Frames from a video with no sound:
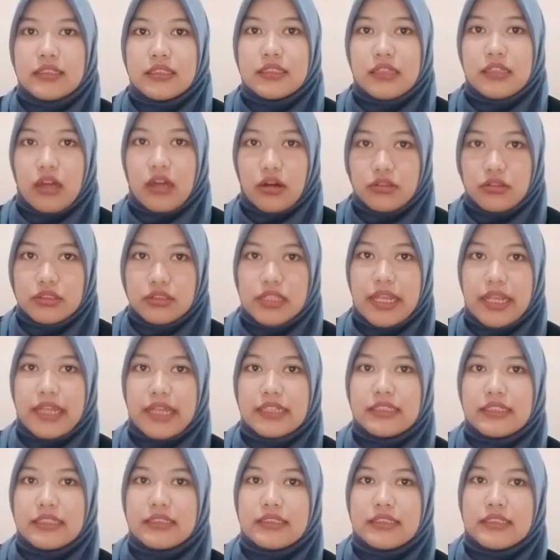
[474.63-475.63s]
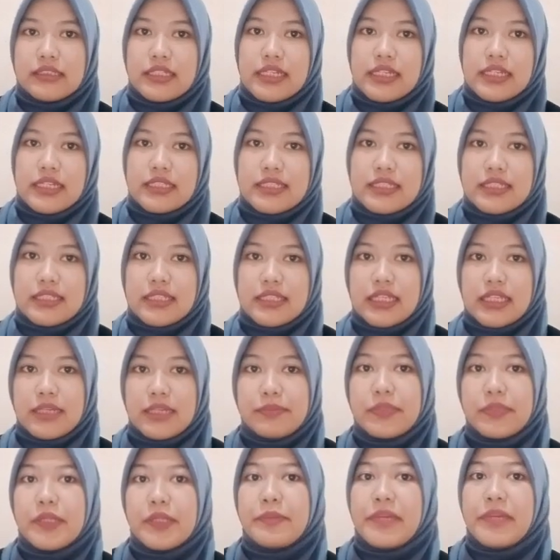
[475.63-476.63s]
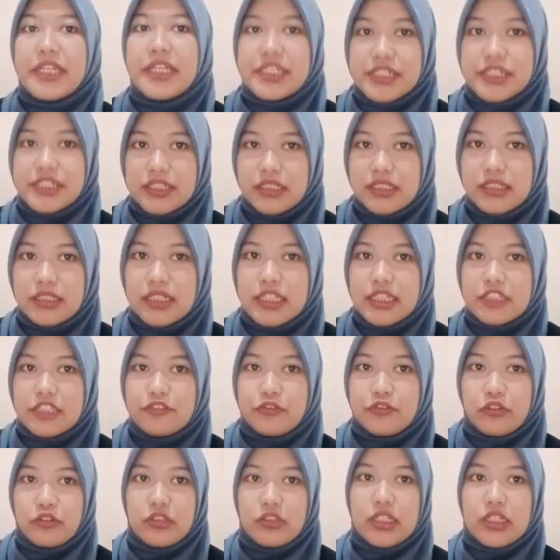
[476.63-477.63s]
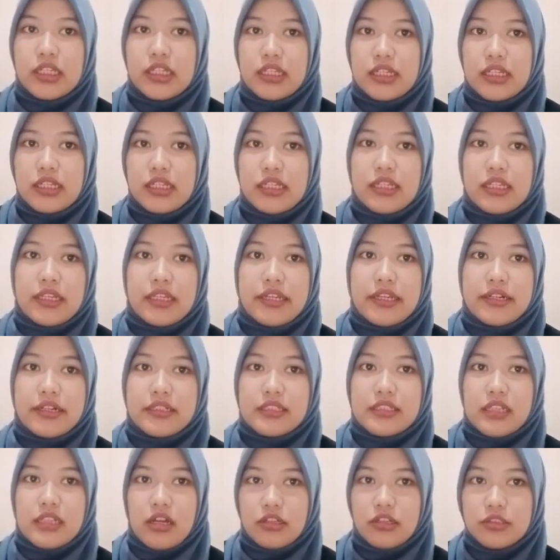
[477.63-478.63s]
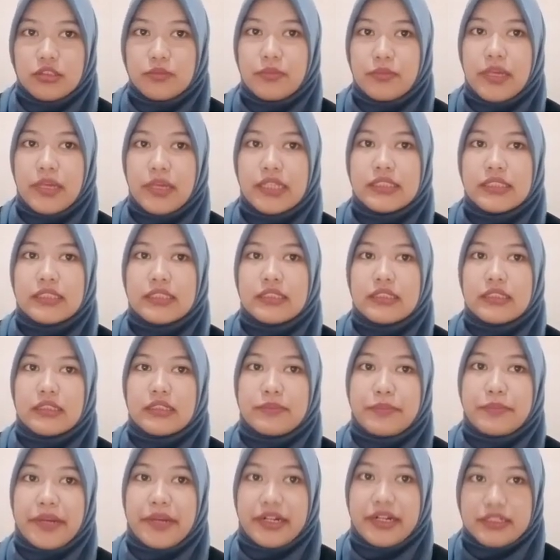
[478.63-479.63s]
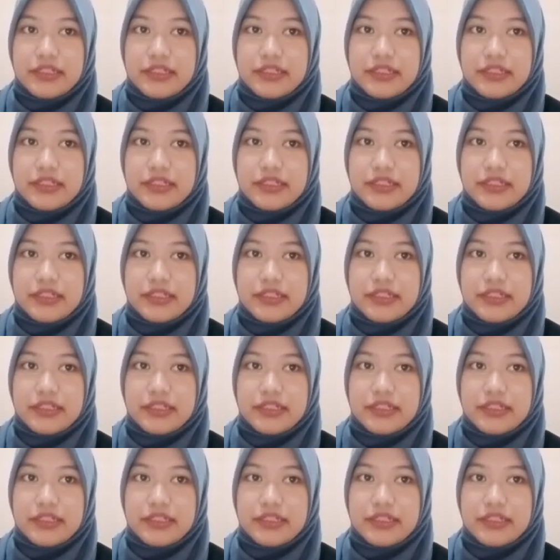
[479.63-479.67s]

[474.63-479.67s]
the count, and its implementation is fully carried out by the